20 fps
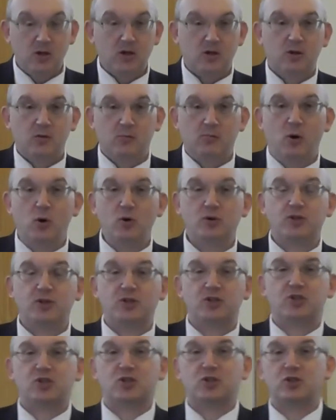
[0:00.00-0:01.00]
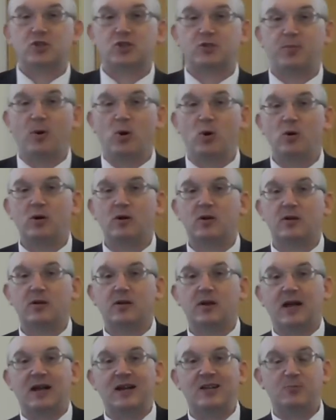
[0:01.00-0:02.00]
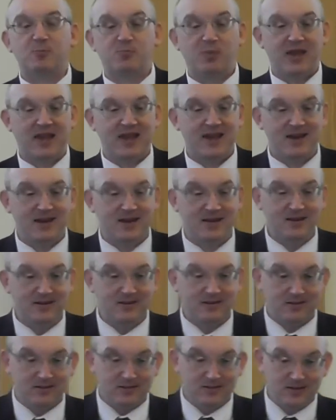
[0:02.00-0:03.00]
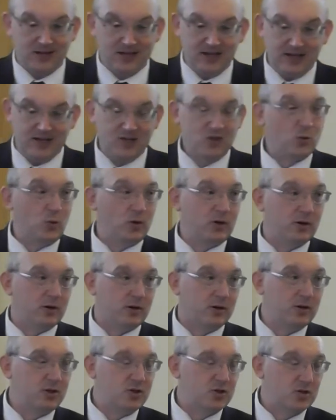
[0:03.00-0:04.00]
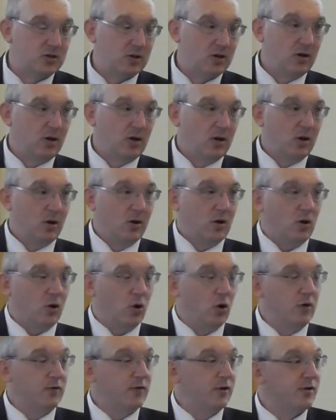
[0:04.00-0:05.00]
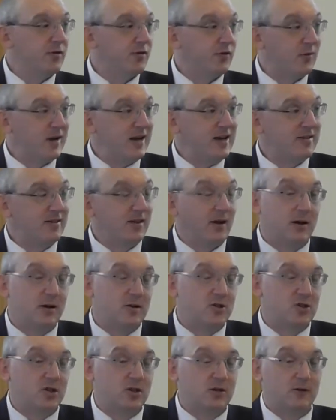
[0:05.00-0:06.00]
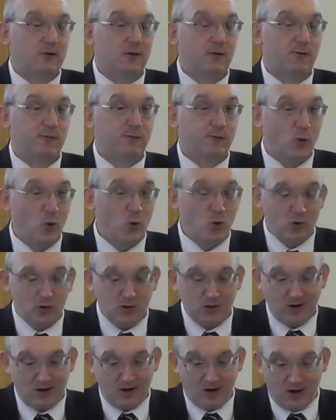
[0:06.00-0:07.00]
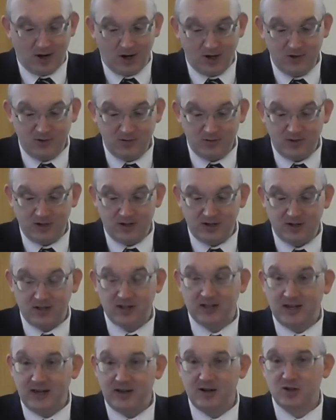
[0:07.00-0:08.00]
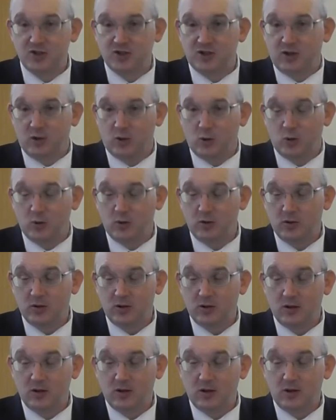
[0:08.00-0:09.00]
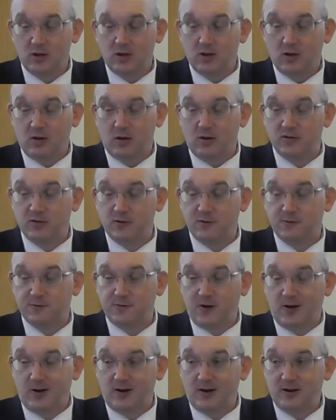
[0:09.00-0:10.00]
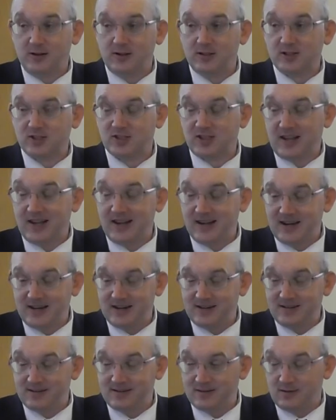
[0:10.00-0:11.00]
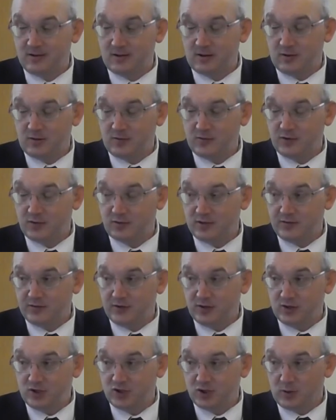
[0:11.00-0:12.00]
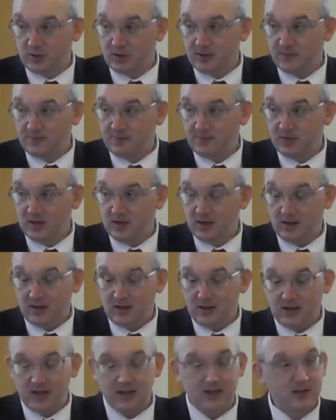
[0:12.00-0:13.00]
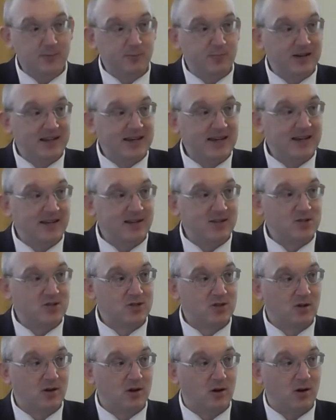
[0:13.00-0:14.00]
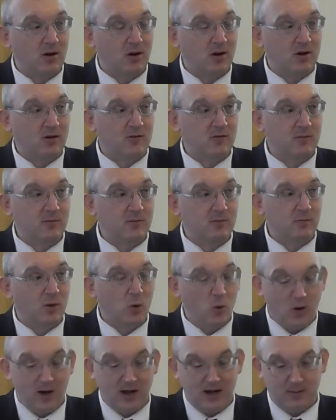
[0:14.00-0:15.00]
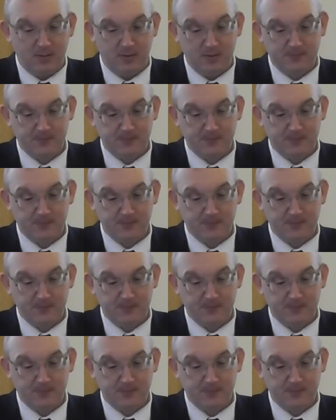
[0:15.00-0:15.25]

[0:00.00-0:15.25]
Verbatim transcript: Moses spoke and penned these words over 3,400 years ago on the far side of the river Jordan in the plains of Moab.